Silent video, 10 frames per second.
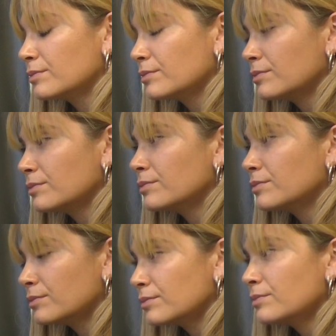
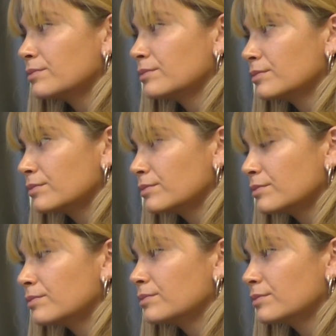
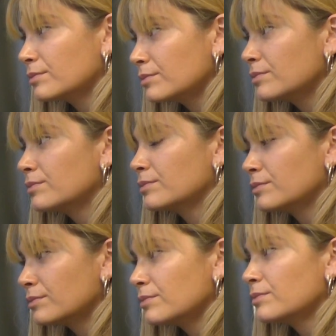
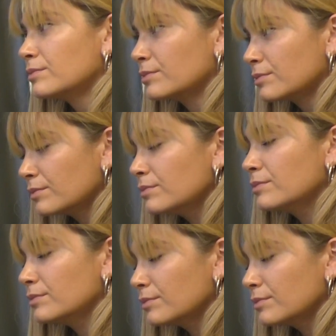This person isn't speaking.